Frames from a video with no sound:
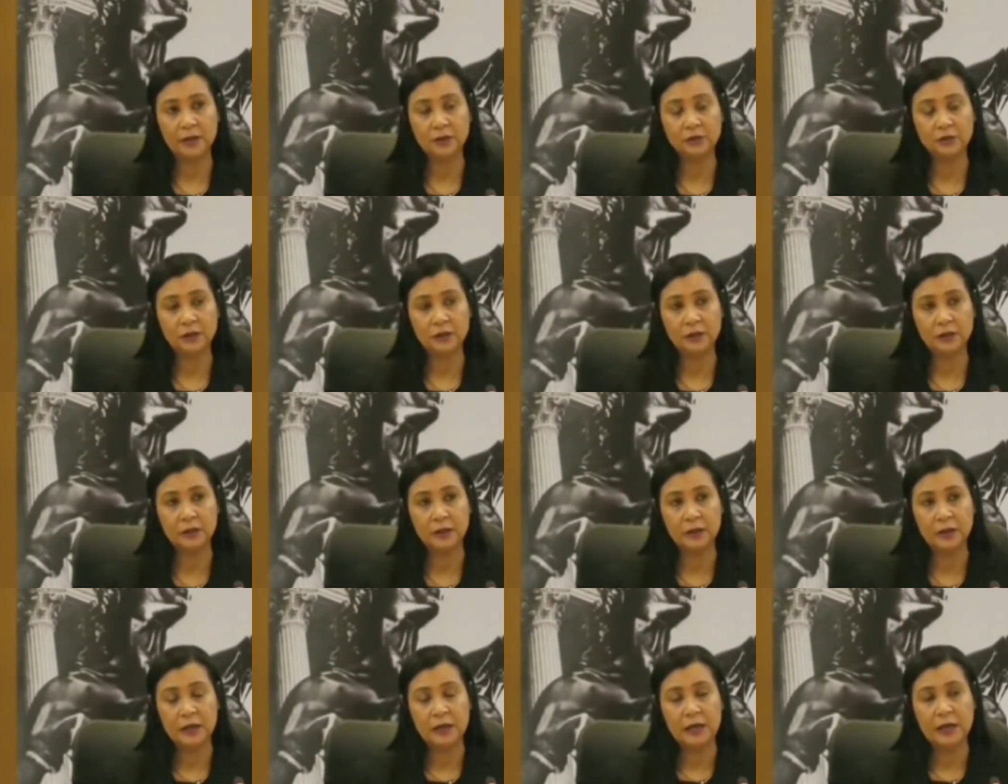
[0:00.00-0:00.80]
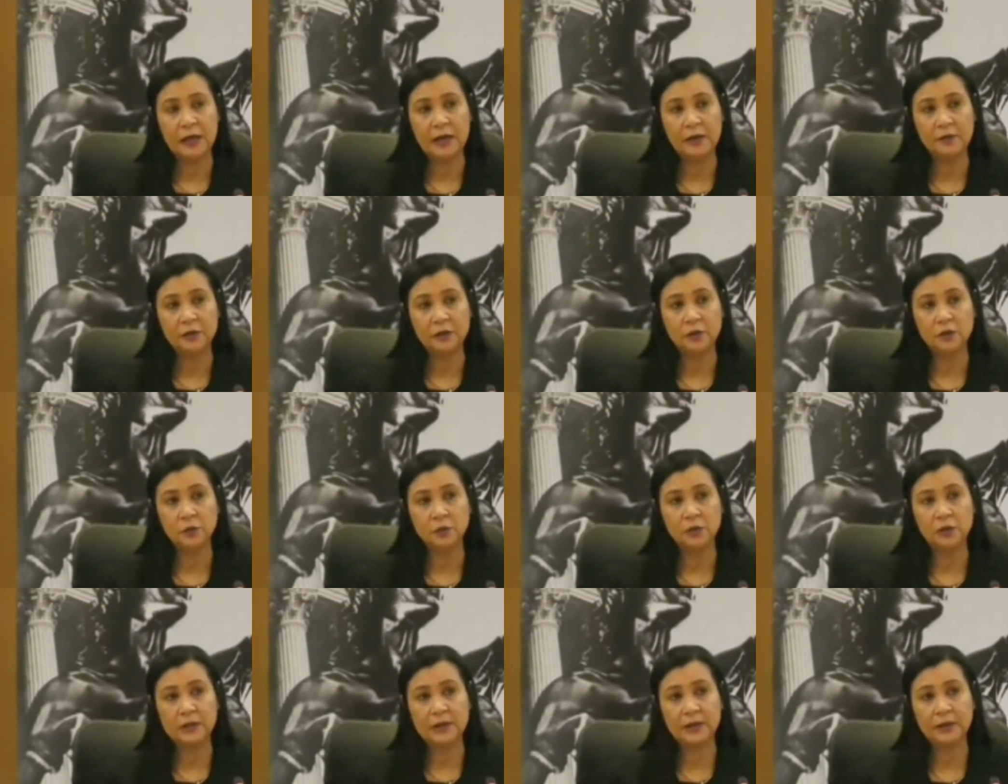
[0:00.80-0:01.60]
PAJA, and
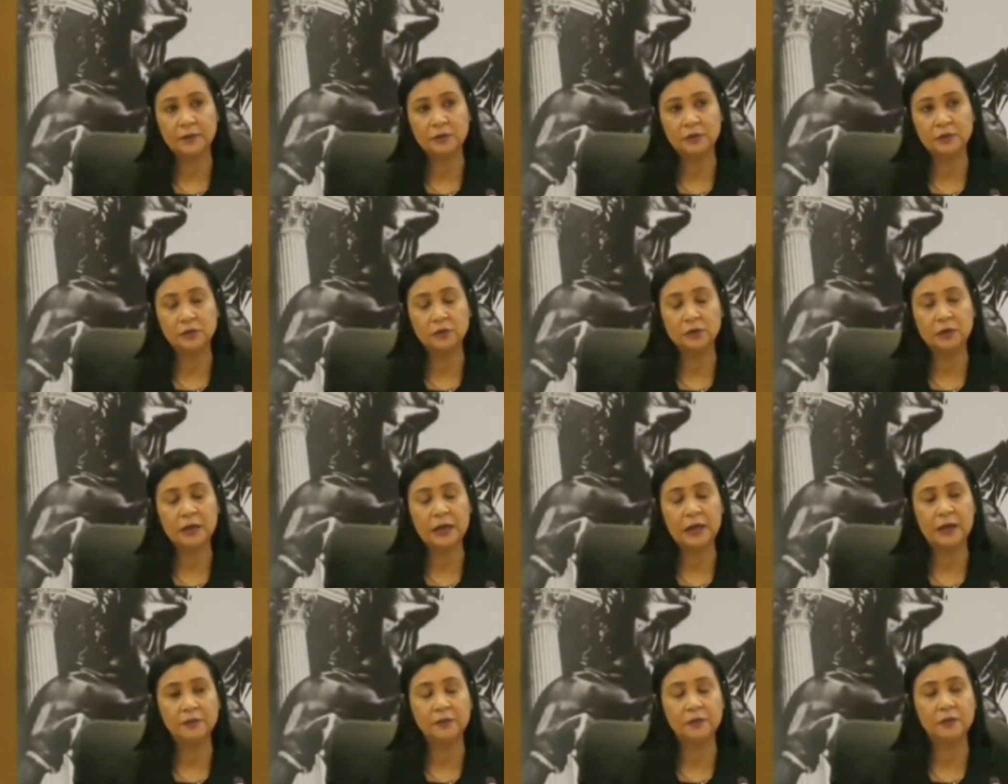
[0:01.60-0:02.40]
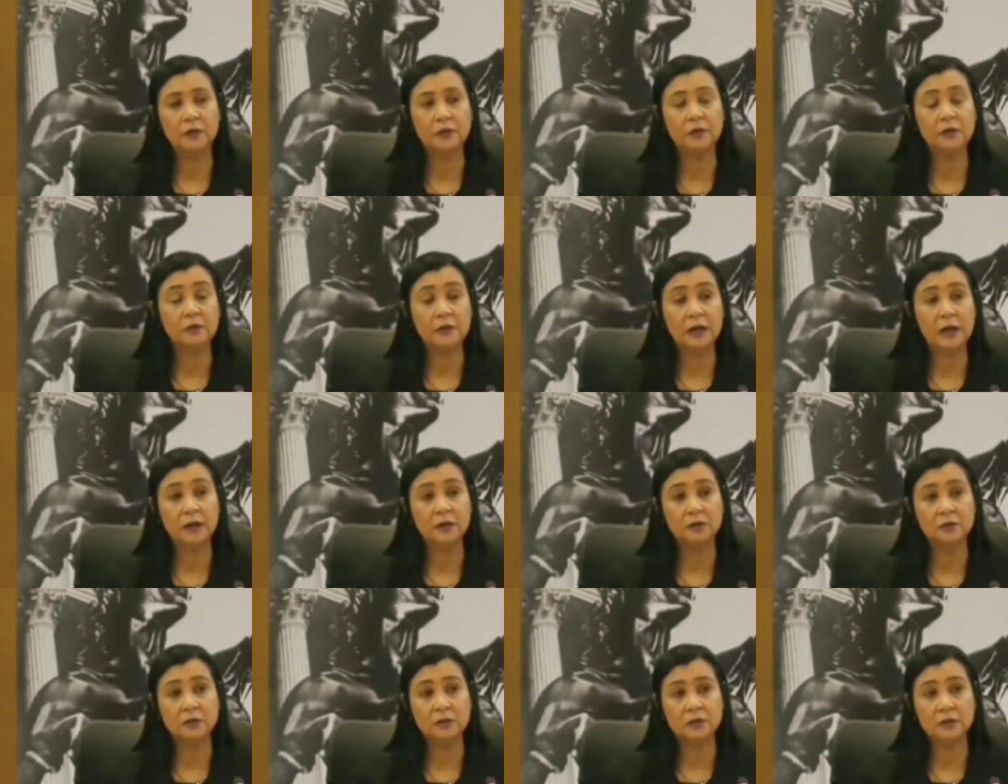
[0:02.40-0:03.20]
then you would have to look at the
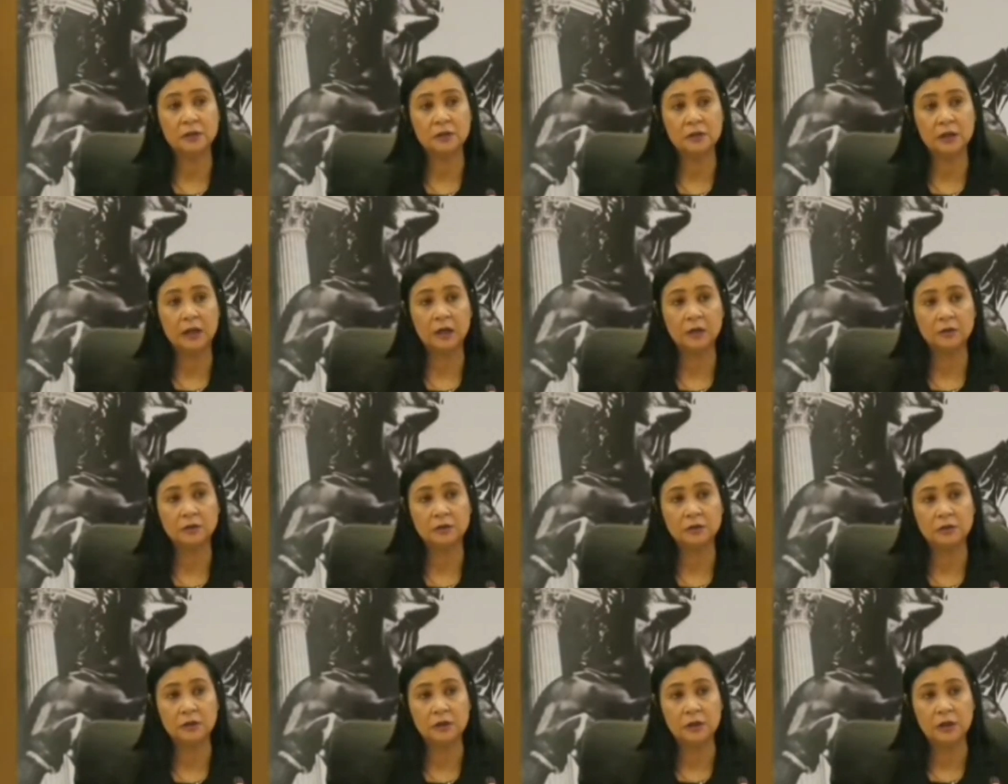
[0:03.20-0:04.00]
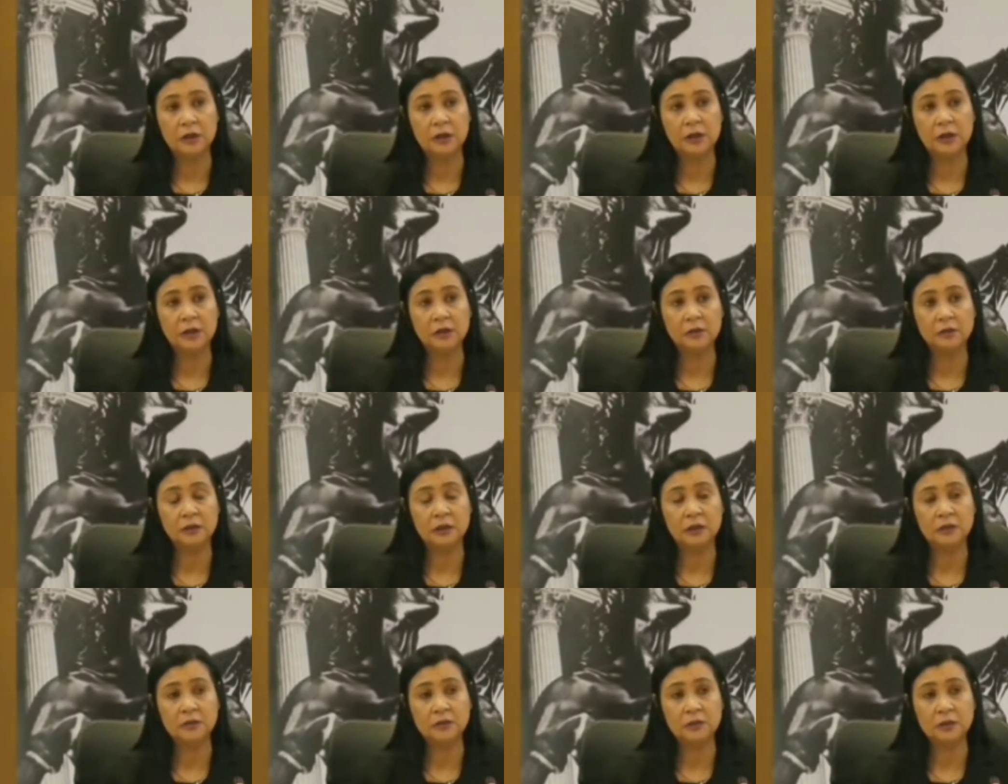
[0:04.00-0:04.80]
grounds set out
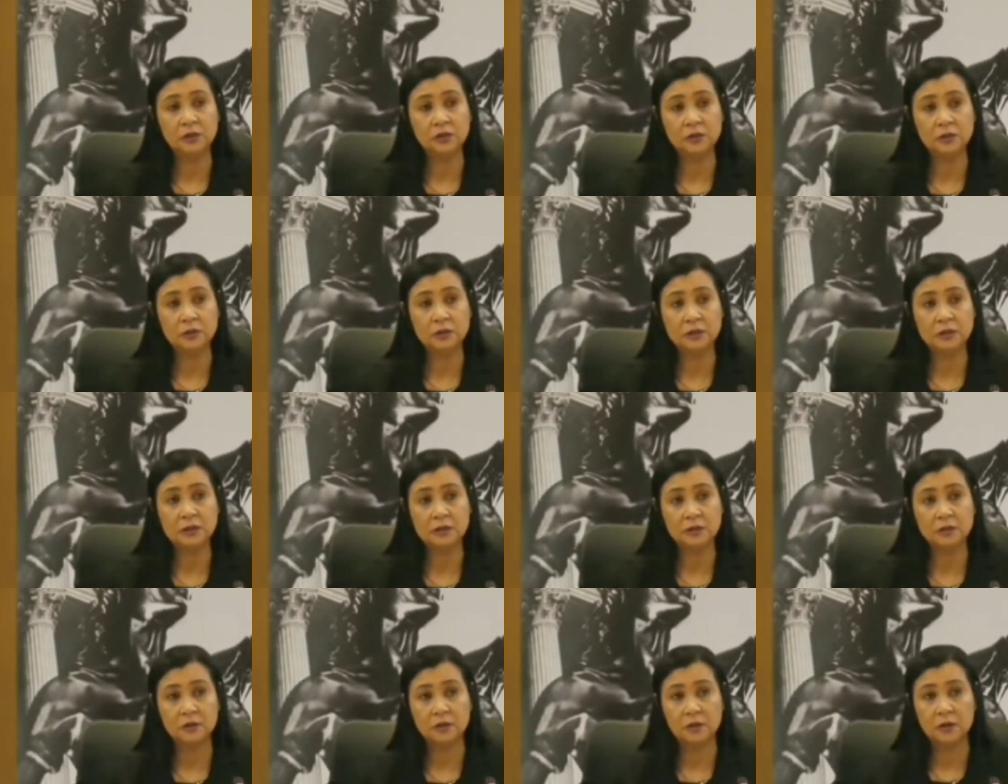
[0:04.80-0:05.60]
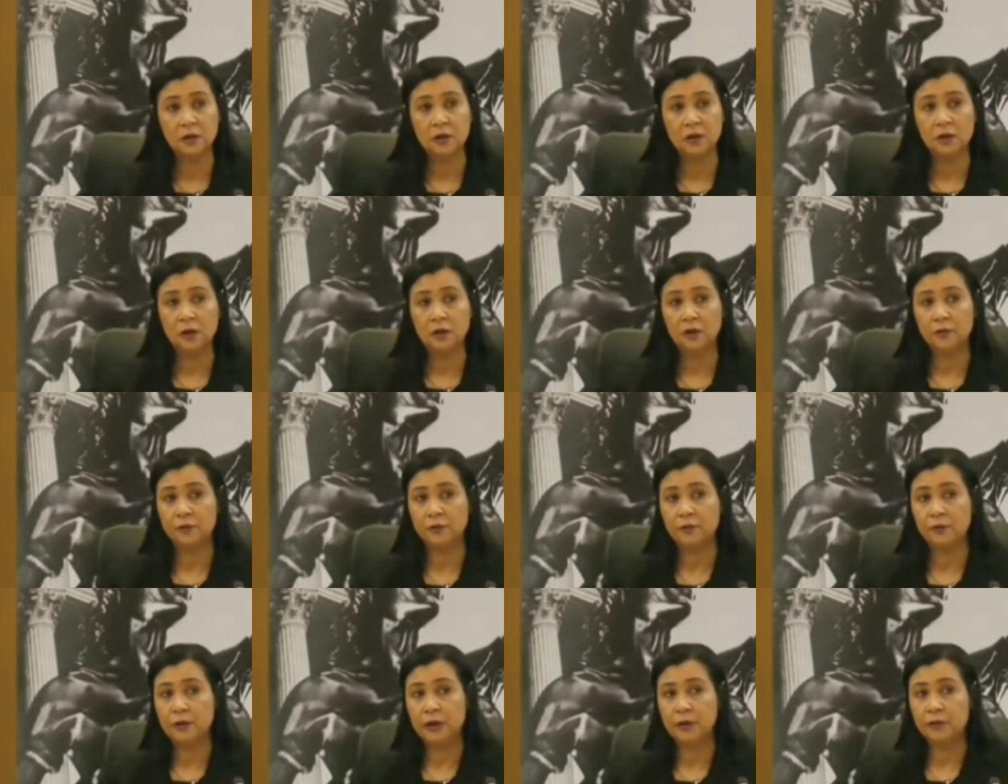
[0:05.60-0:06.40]
in Section 6
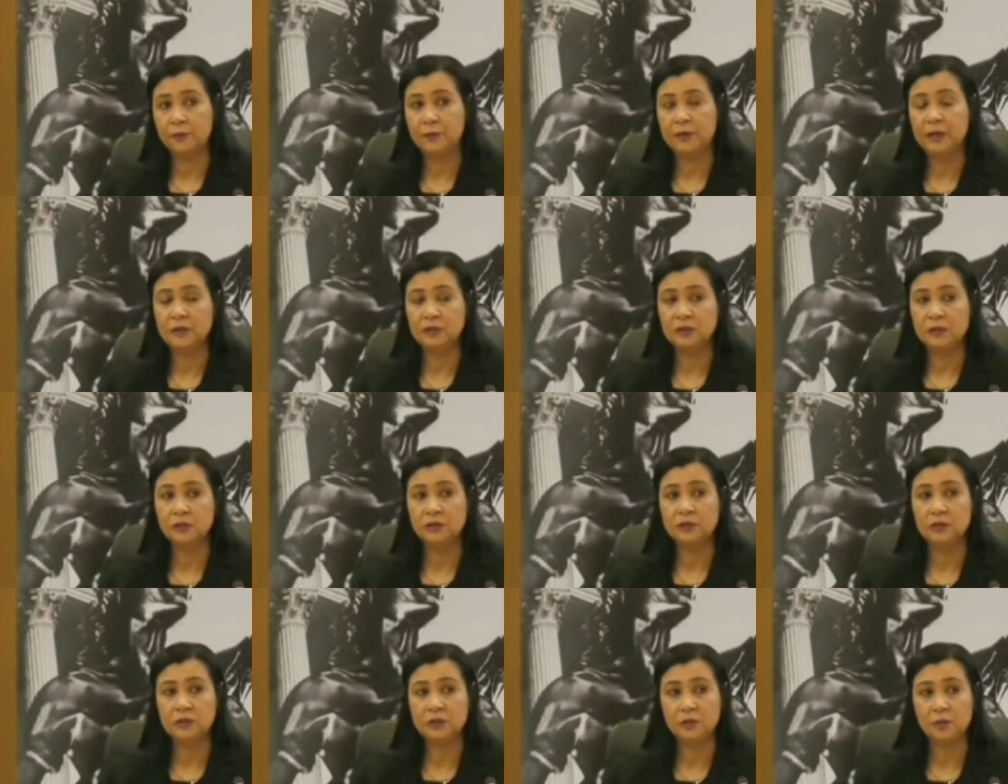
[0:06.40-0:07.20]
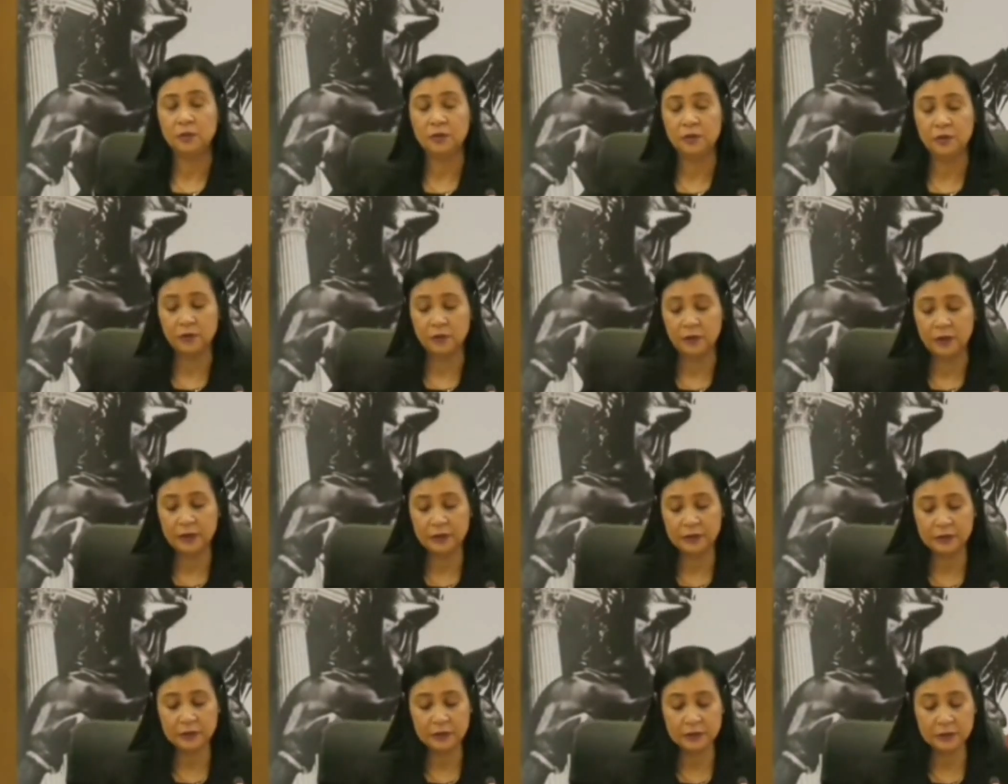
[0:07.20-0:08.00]
of PAJA to see whether
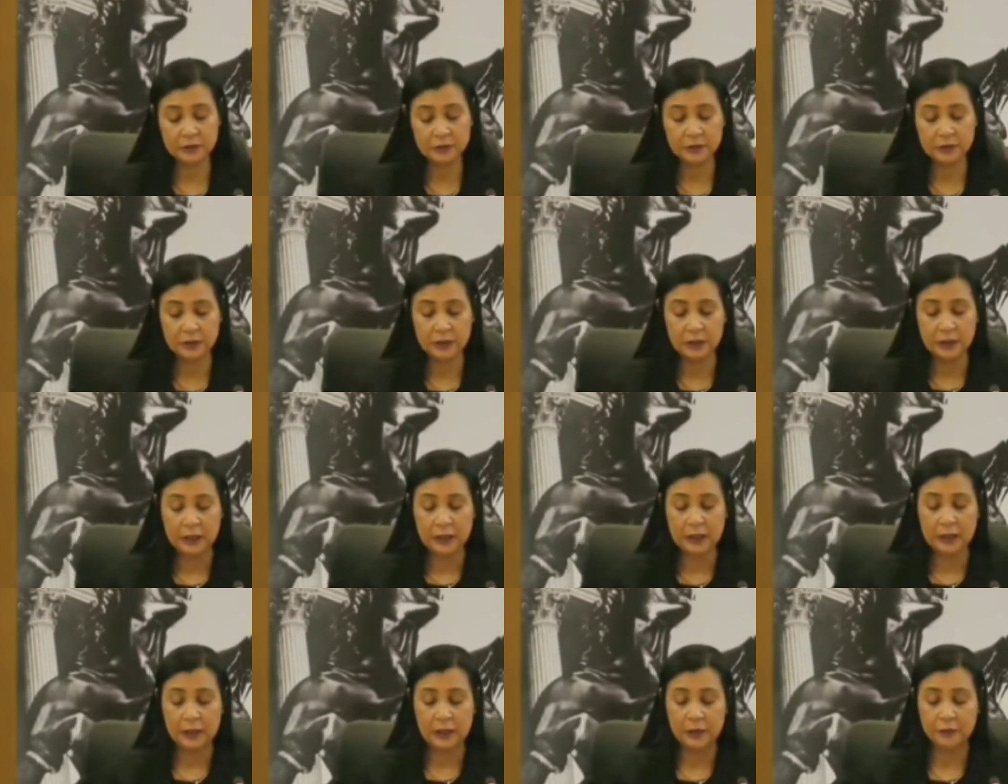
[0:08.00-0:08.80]
that is,